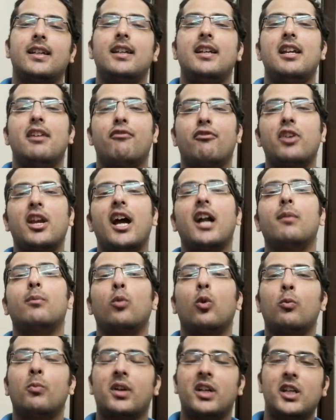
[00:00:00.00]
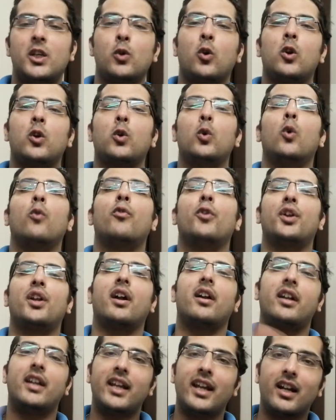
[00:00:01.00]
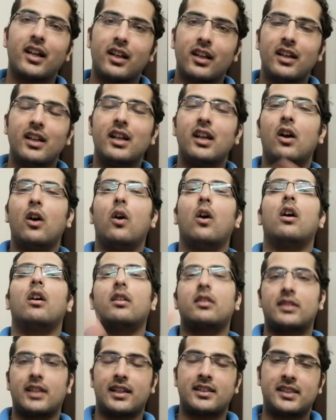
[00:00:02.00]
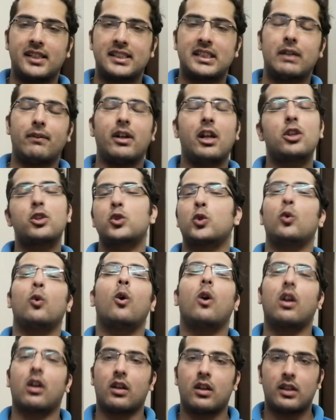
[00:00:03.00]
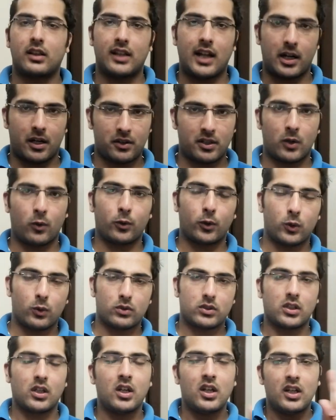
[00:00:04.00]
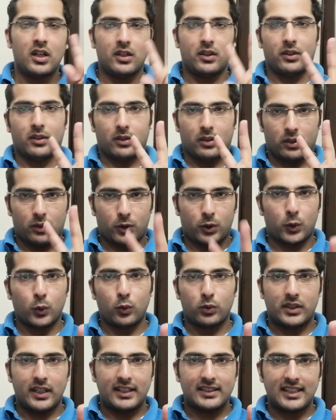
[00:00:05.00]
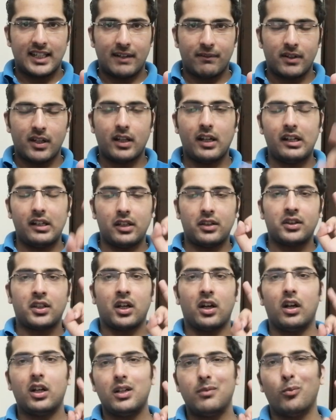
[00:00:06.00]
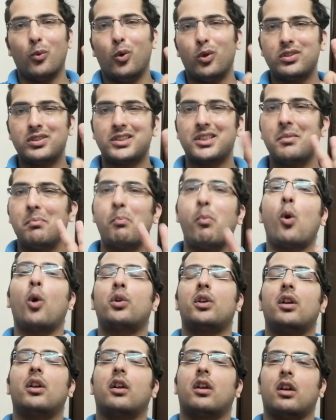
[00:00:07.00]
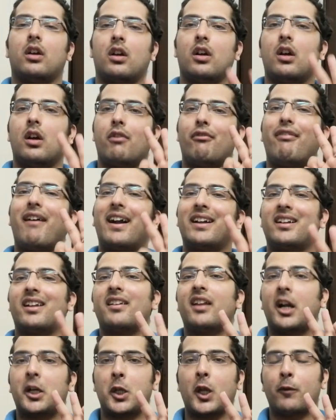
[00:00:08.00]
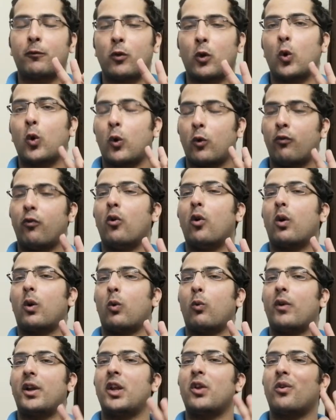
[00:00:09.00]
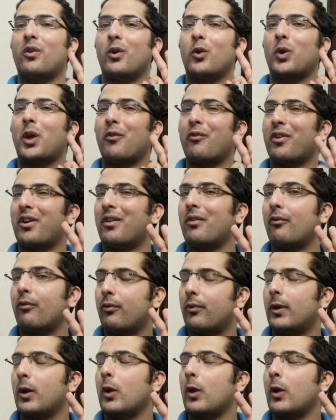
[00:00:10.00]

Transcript: say if you had more money, you could go for 38 or 67 and so on. That is how it goes. Two things I have done. And the third most important factor that you have to look for whenever you're looking at an